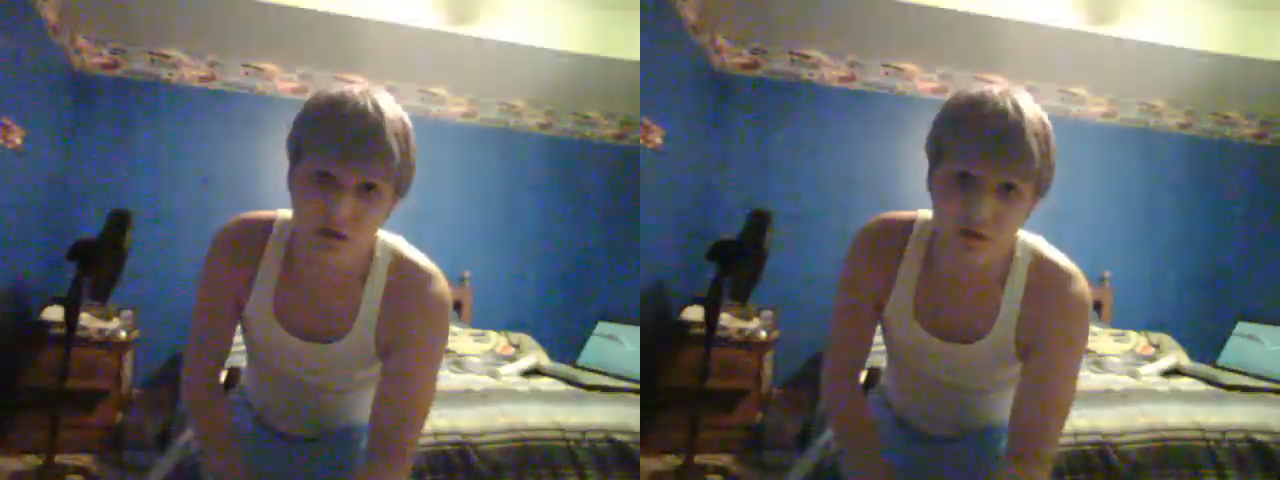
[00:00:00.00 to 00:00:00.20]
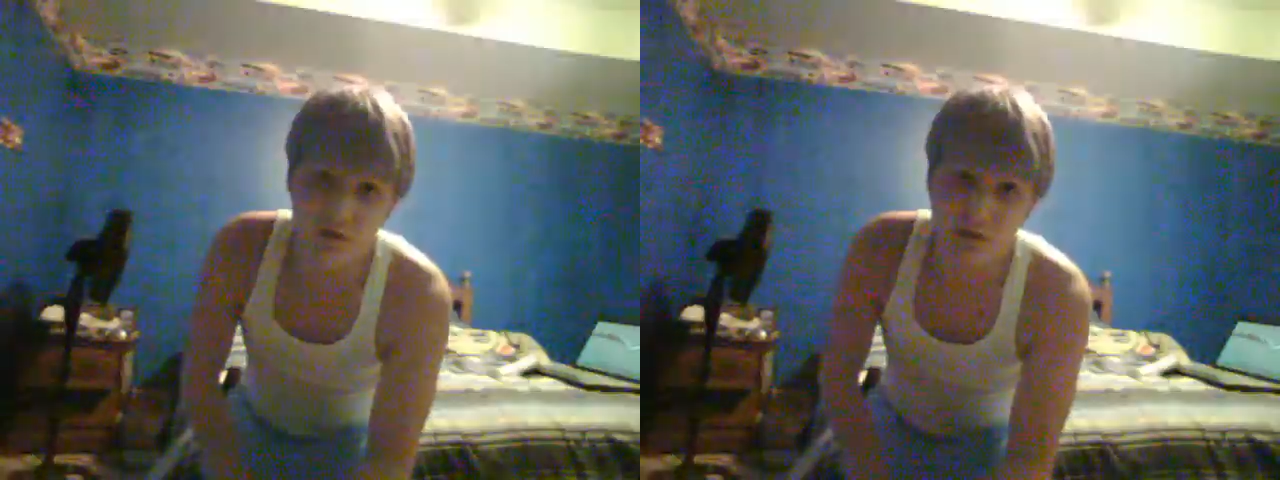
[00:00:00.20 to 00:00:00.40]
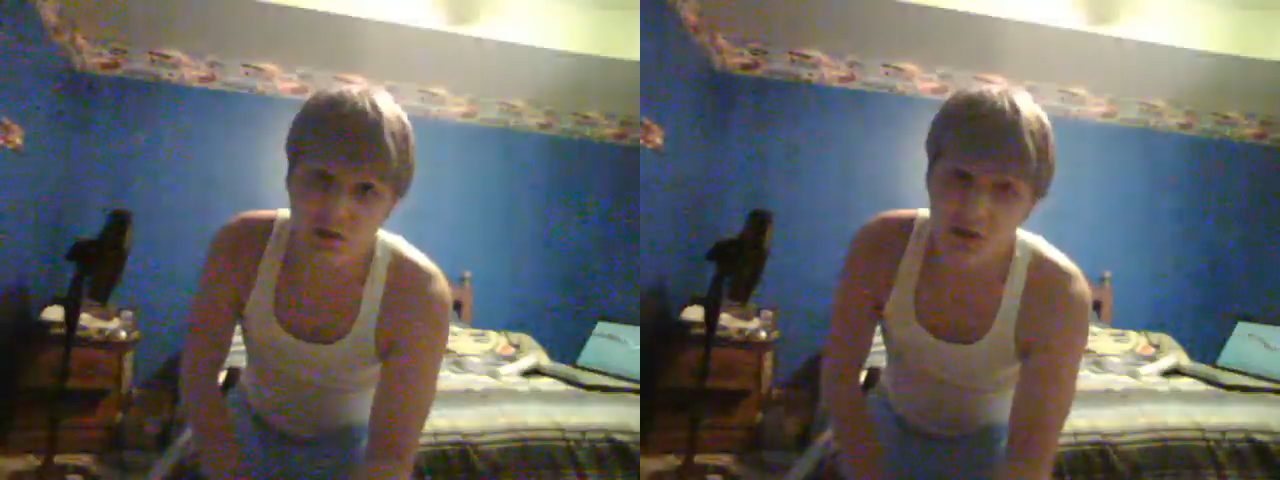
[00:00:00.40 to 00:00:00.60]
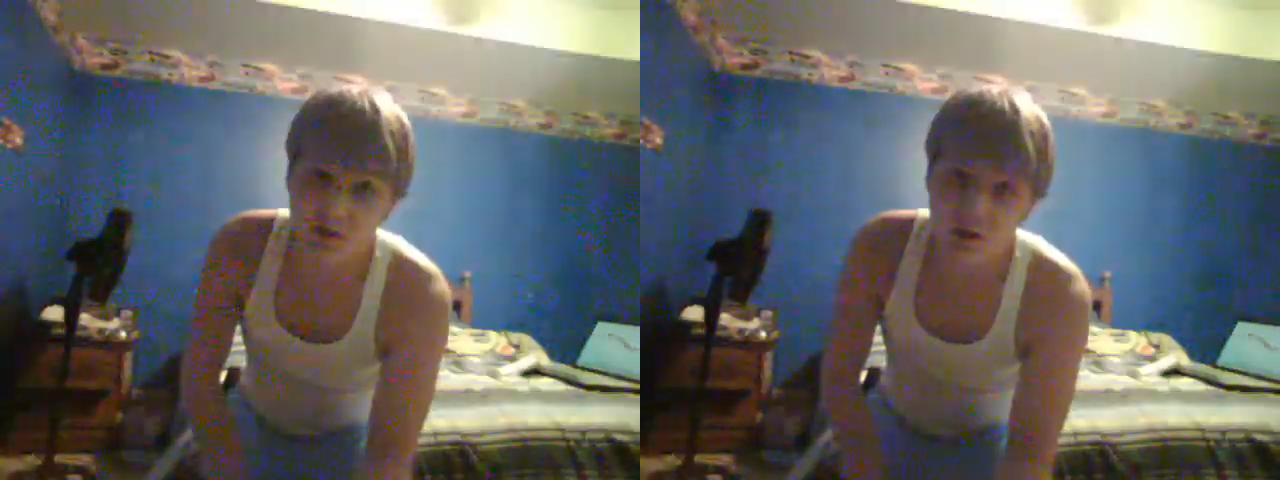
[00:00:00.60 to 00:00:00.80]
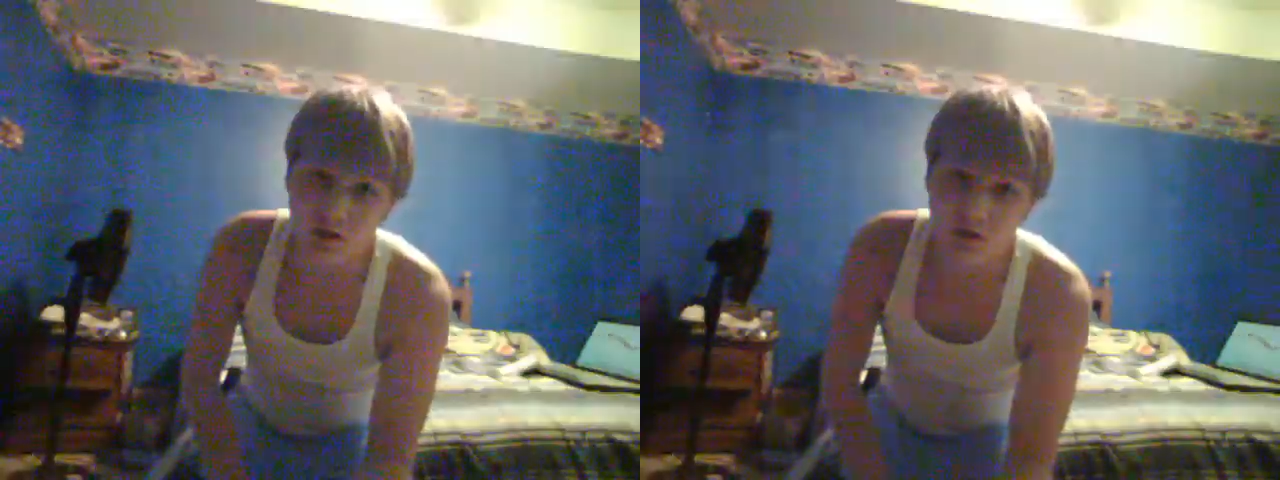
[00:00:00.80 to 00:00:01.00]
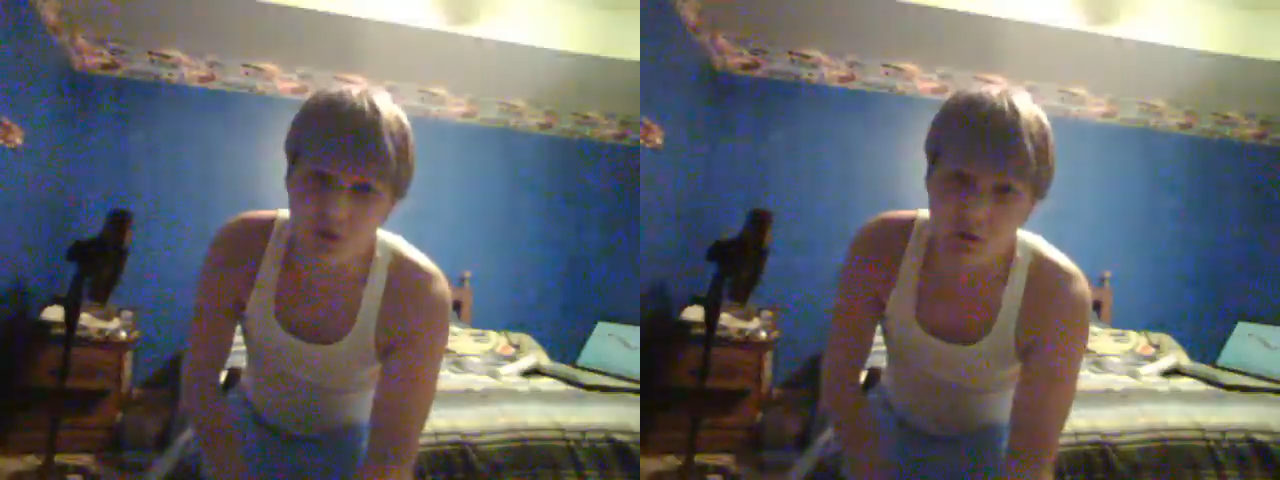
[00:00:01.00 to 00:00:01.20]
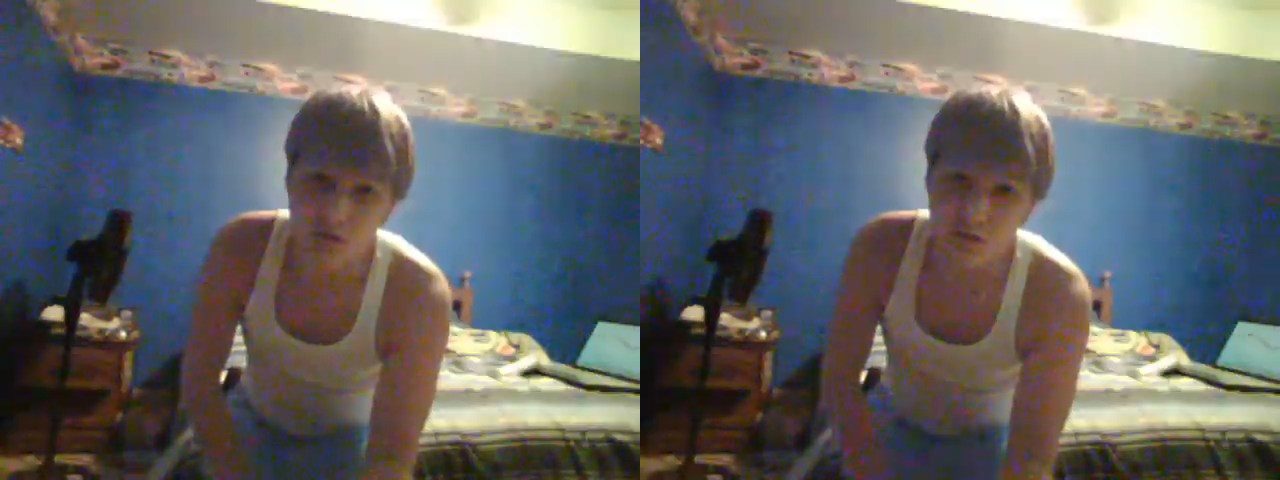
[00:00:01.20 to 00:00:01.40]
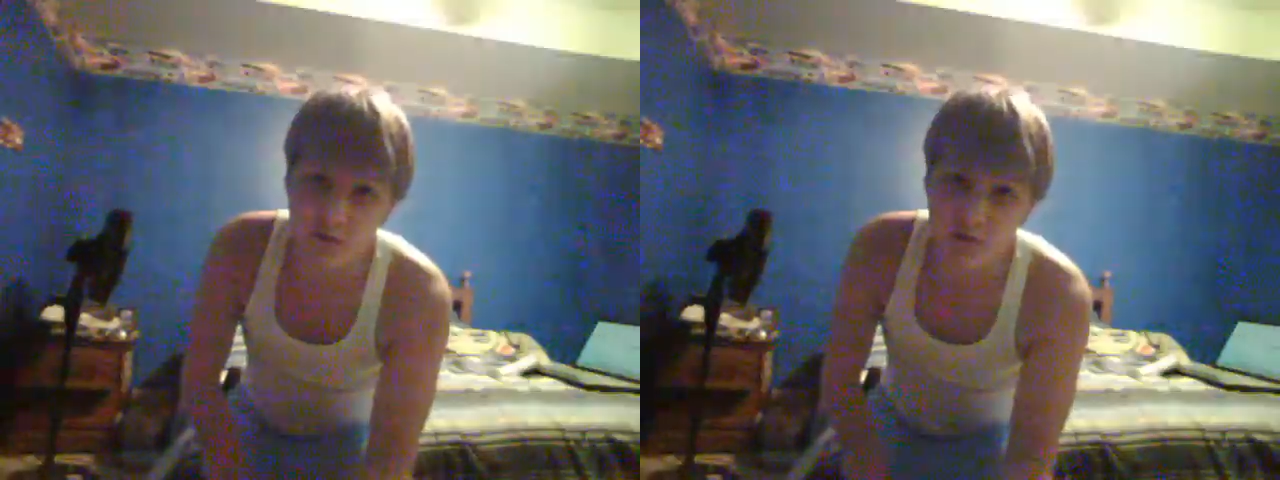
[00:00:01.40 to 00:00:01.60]
even though RG3 is the
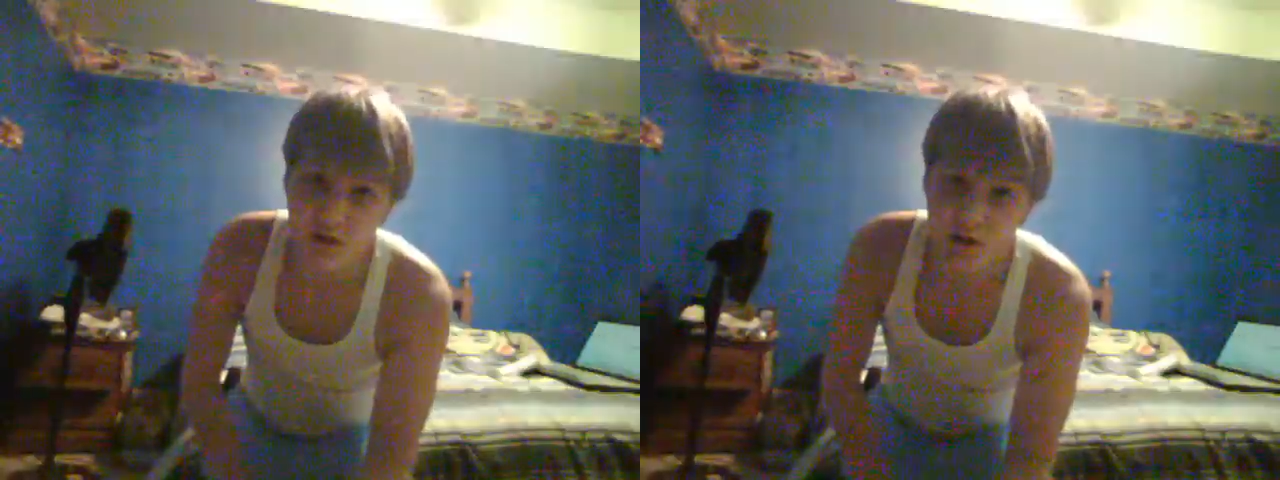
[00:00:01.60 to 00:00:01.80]
truth,